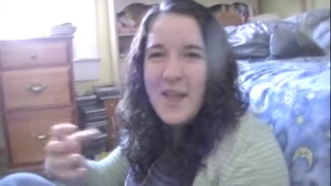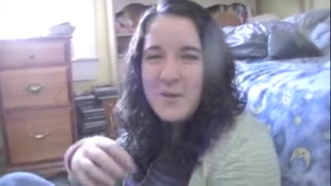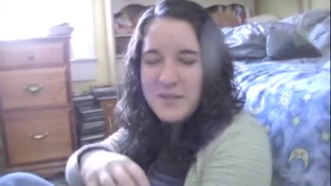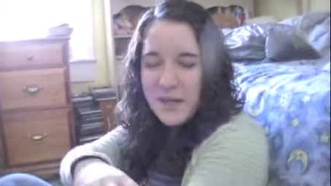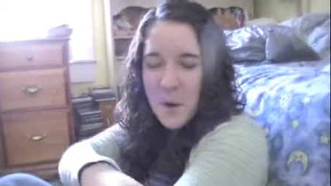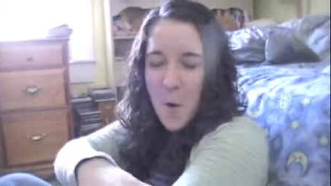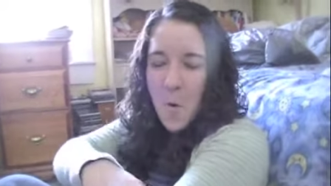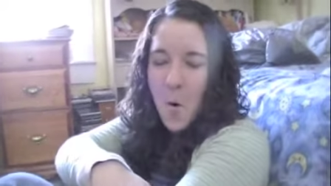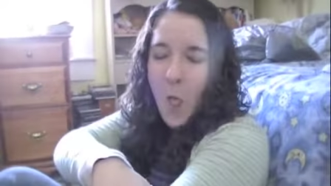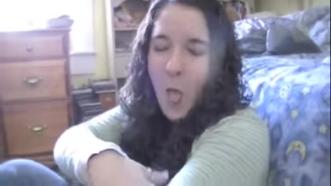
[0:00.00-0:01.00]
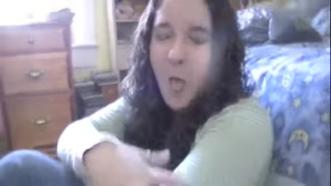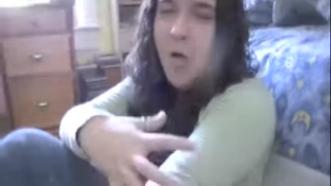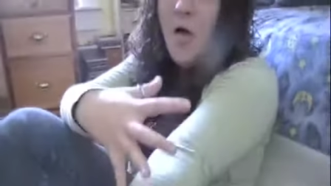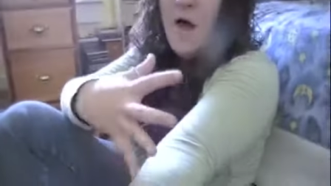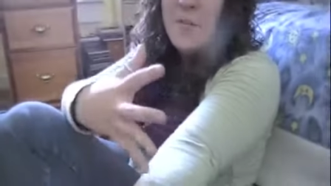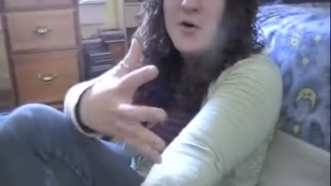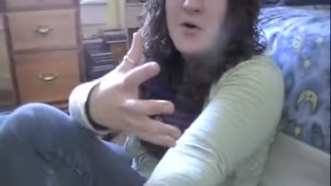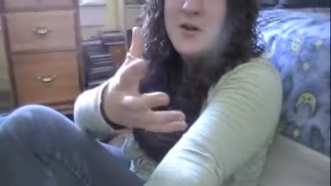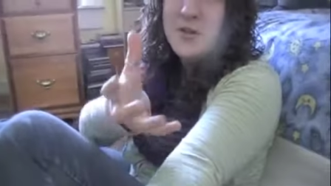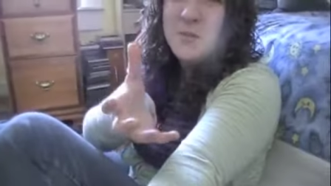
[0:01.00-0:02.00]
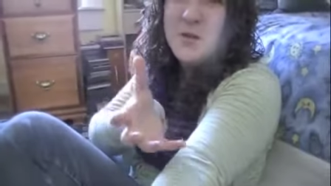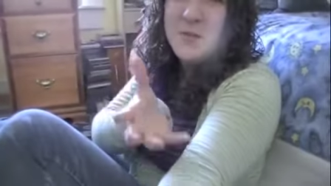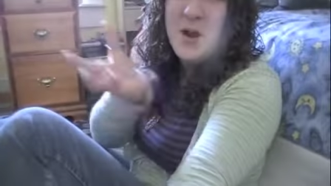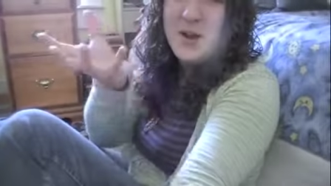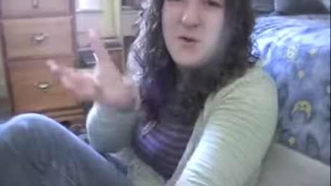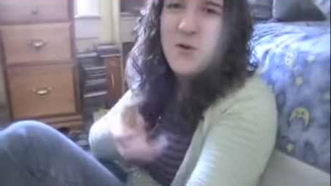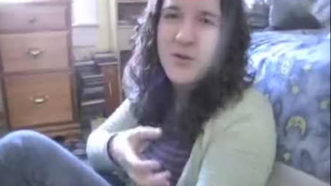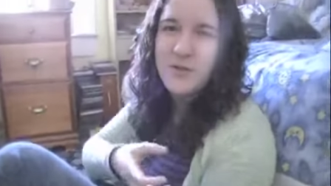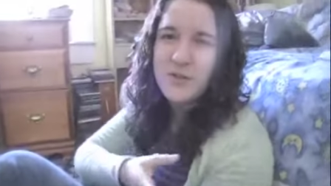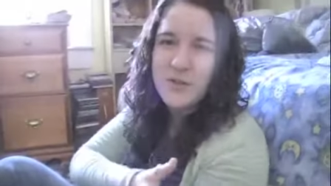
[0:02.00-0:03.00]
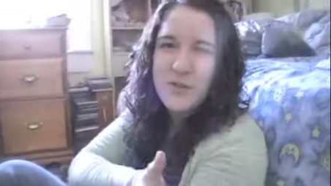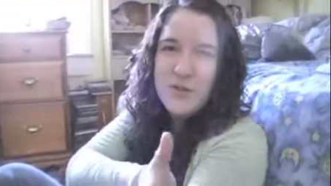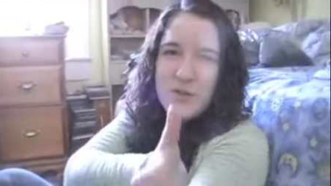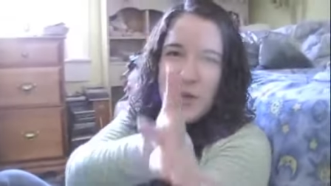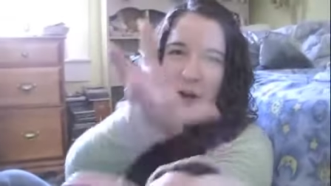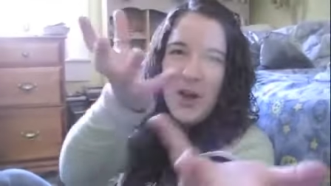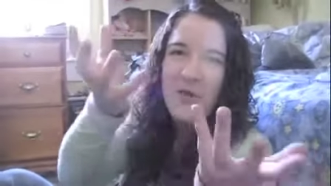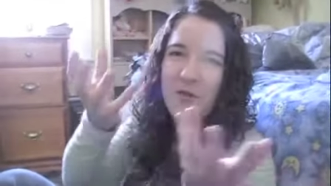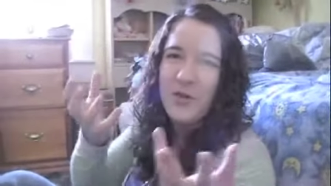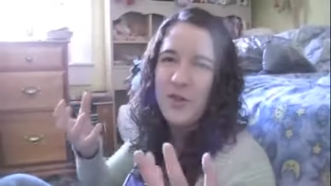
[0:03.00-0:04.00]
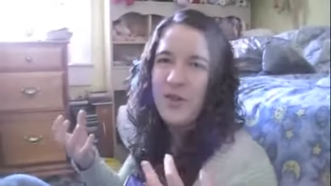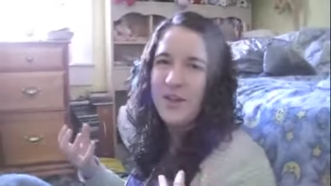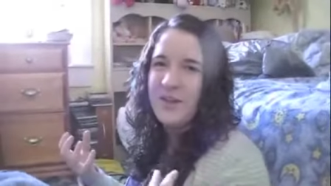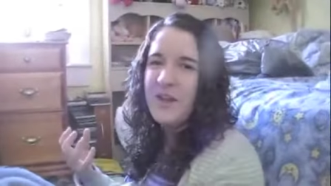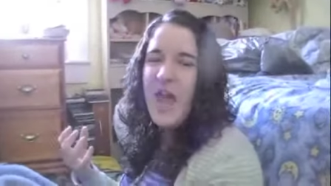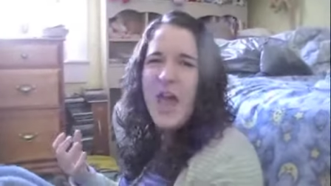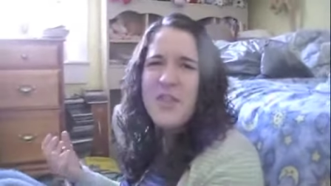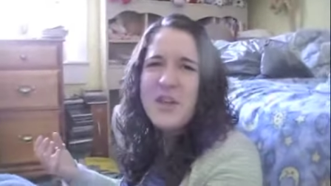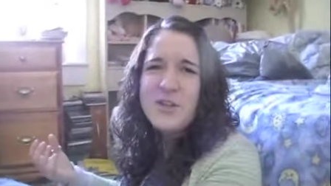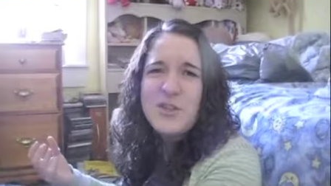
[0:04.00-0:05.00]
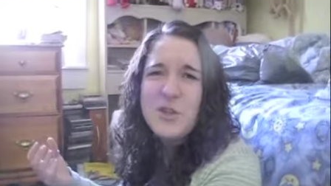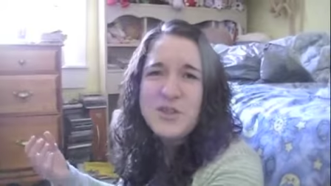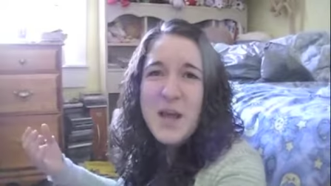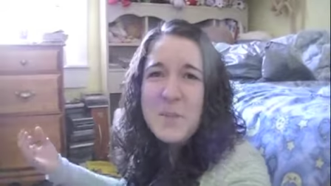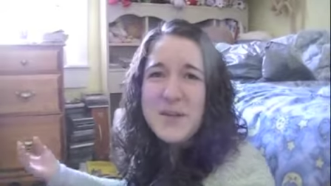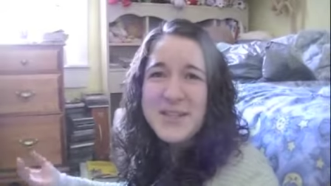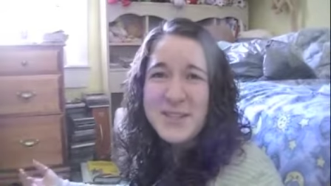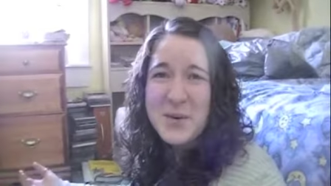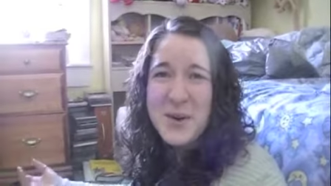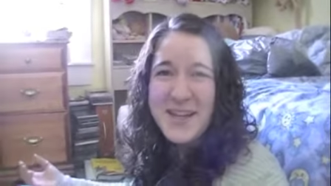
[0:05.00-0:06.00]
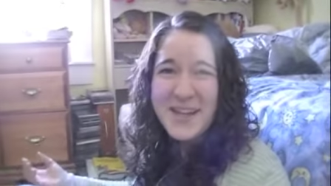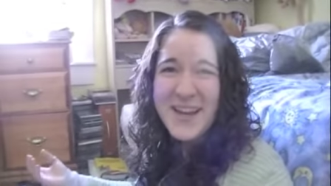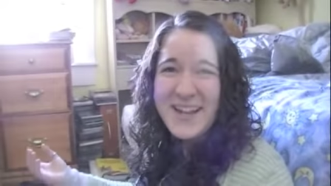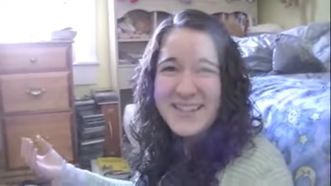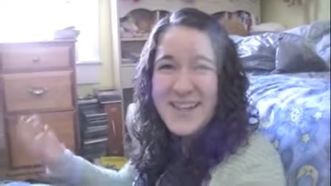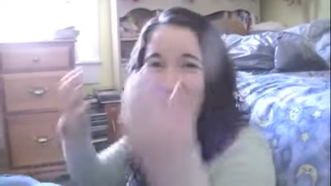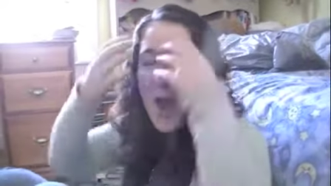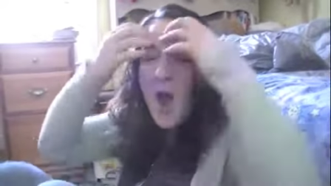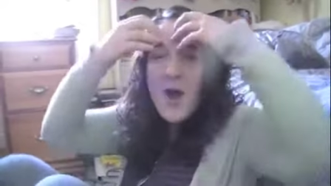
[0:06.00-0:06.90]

It was like, I'm going to be a black hole and suck everything, and then he shoots up into it, and it's like,